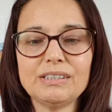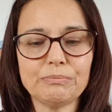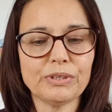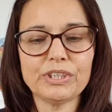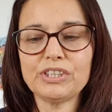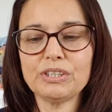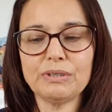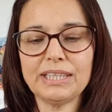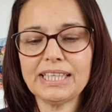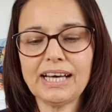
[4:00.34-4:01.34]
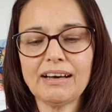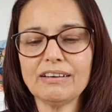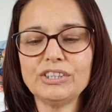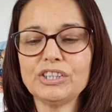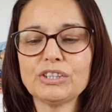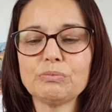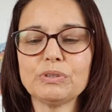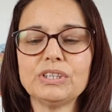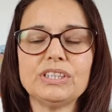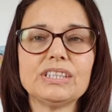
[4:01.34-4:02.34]
didn't bother doing that. I just
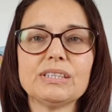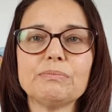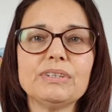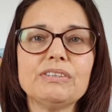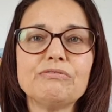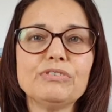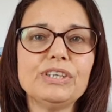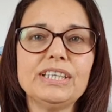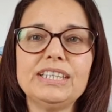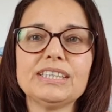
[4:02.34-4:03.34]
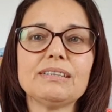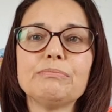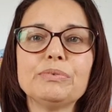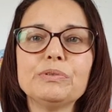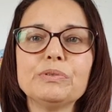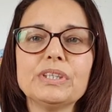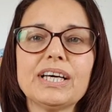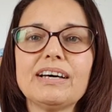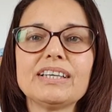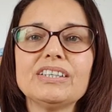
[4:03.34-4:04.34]
wanted something really simple
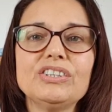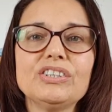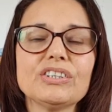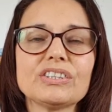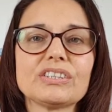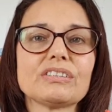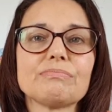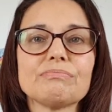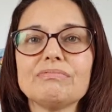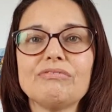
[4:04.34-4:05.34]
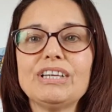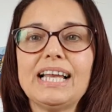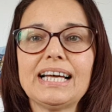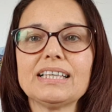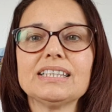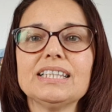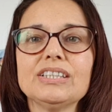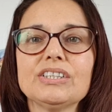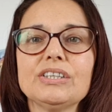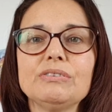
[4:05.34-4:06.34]
that I can just relax
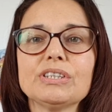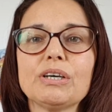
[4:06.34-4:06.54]
into.